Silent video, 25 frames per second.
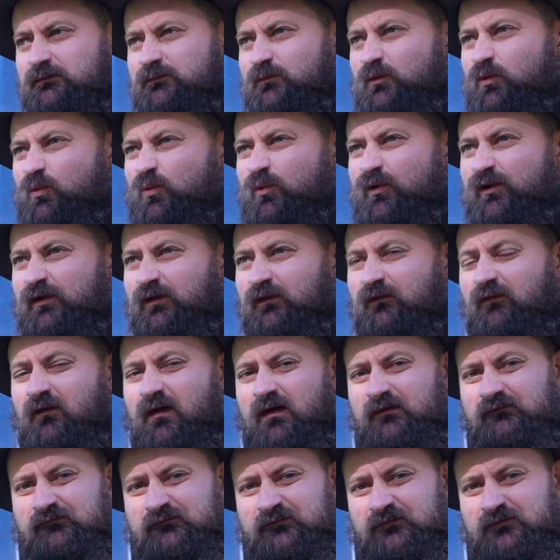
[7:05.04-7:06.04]
or work
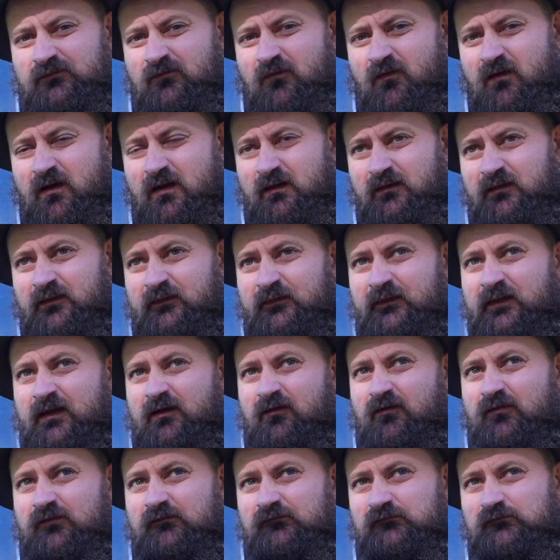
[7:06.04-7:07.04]
lights at night, and
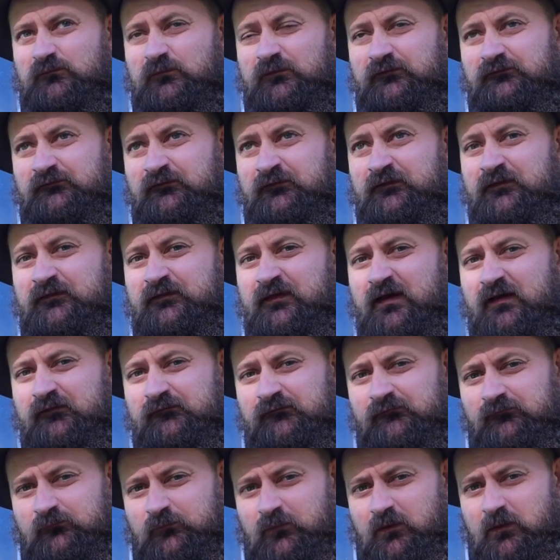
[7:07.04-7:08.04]
they're on a switch on the
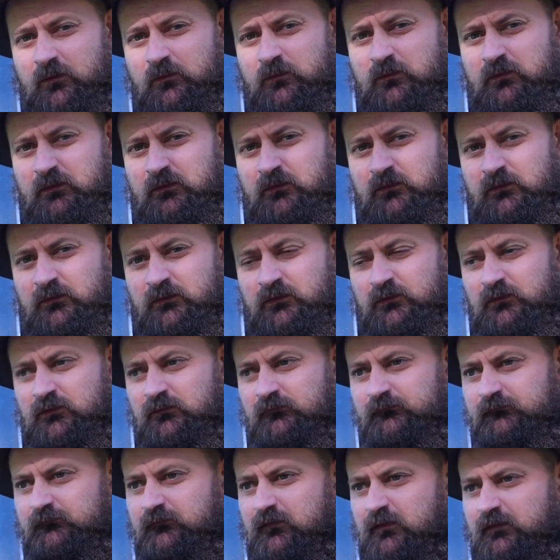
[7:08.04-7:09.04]
dash as well,
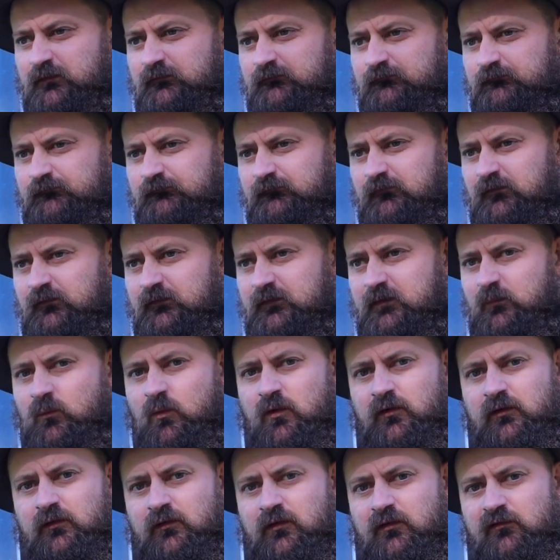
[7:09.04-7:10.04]
so I can just turn
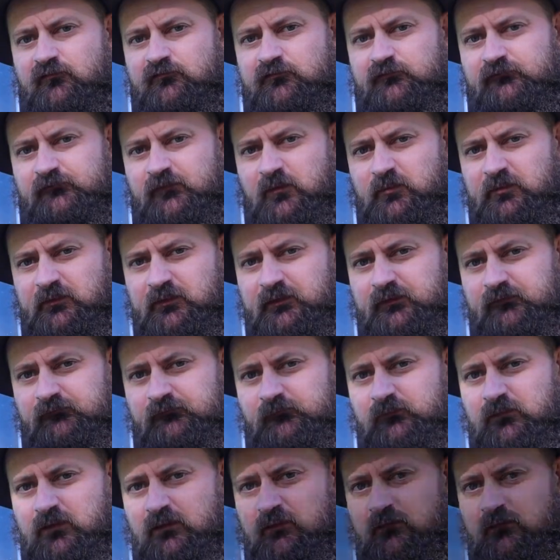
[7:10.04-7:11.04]
them on and off as I please when I